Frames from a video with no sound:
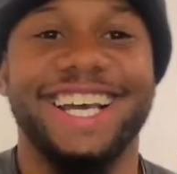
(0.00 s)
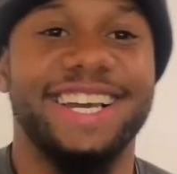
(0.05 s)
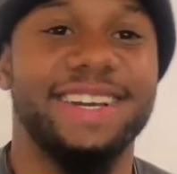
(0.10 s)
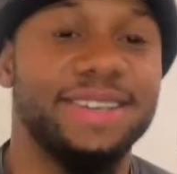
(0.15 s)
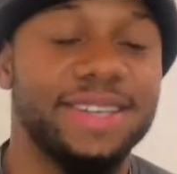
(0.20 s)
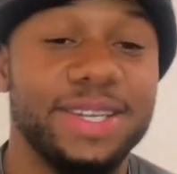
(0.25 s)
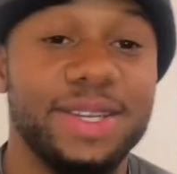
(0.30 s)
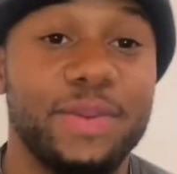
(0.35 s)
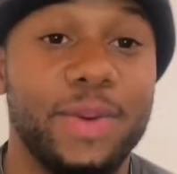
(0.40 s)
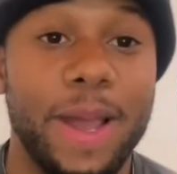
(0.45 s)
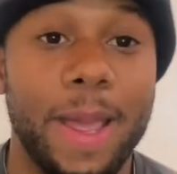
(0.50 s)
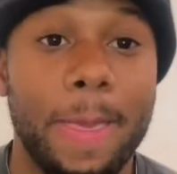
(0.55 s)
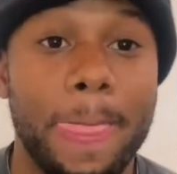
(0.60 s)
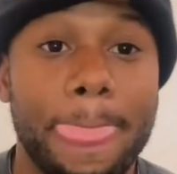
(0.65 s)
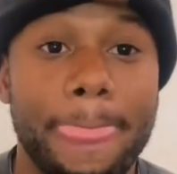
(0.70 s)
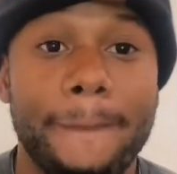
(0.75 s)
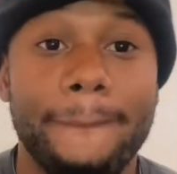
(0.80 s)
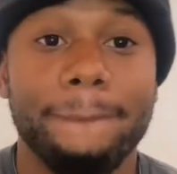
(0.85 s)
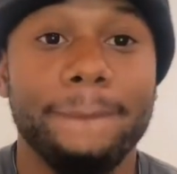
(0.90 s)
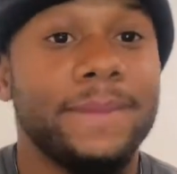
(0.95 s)
Anyway,
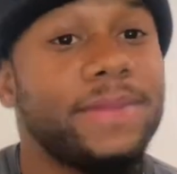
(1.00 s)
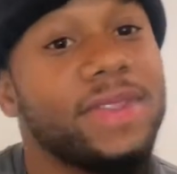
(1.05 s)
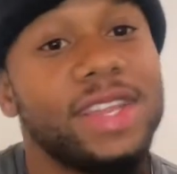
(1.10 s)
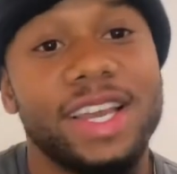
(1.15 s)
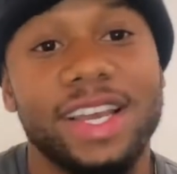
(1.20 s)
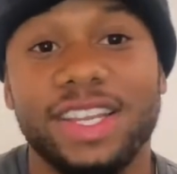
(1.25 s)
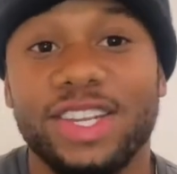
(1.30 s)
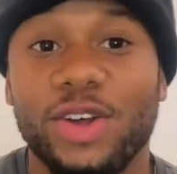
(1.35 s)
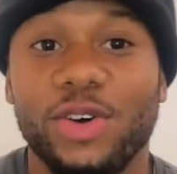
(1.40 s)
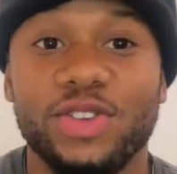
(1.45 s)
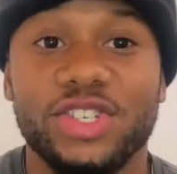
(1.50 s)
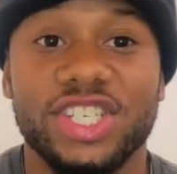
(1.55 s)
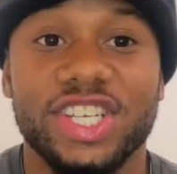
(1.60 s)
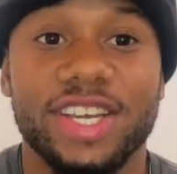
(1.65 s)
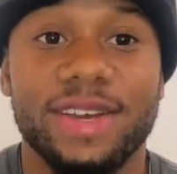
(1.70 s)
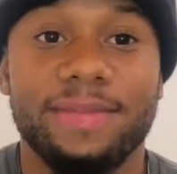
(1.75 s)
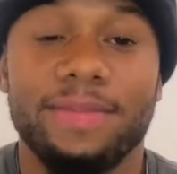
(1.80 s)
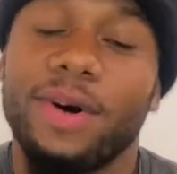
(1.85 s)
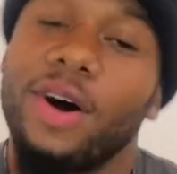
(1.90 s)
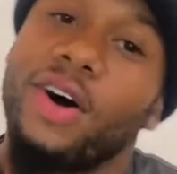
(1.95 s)
no
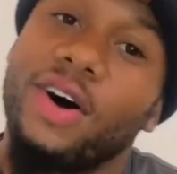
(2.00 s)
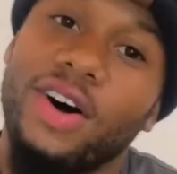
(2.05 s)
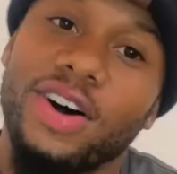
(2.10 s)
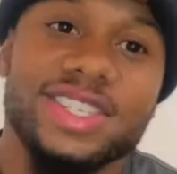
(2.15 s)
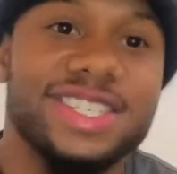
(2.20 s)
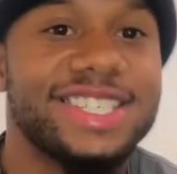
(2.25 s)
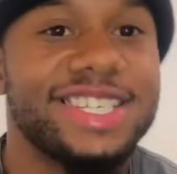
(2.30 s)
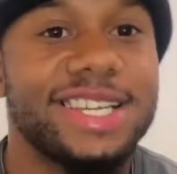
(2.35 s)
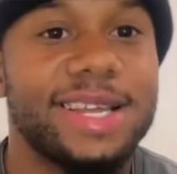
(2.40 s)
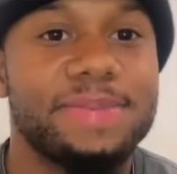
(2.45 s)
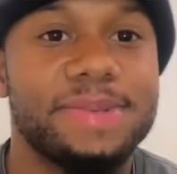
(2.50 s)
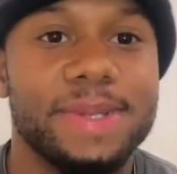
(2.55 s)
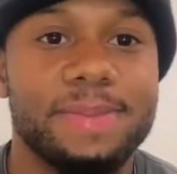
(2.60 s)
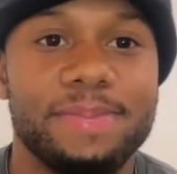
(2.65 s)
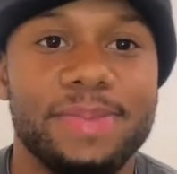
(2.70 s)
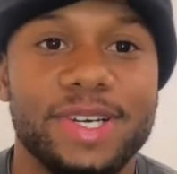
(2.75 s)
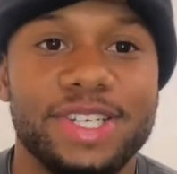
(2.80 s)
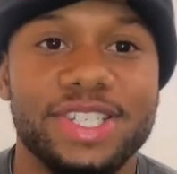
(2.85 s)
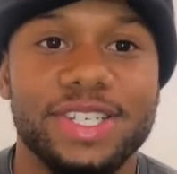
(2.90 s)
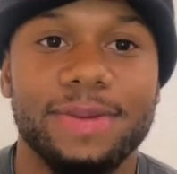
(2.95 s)
gym, all sit-ups and
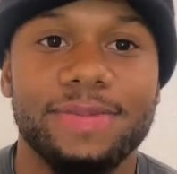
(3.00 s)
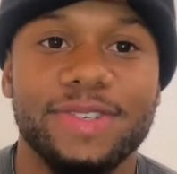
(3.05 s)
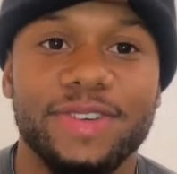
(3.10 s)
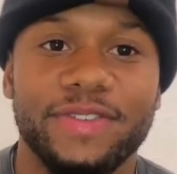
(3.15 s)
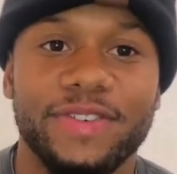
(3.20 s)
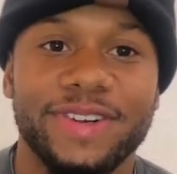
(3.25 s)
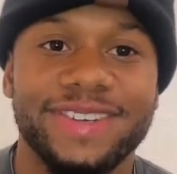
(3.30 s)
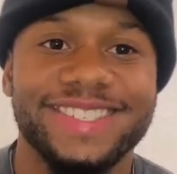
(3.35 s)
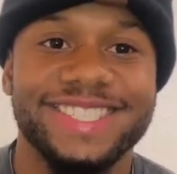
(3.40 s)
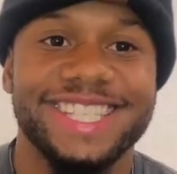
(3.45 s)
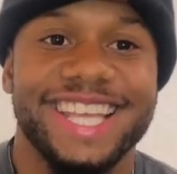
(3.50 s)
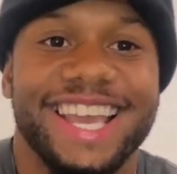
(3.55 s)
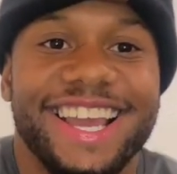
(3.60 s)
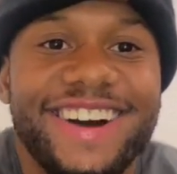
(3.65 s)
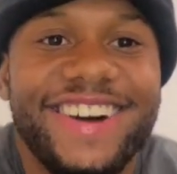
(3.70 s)
push-ups, you feel what I'm saying?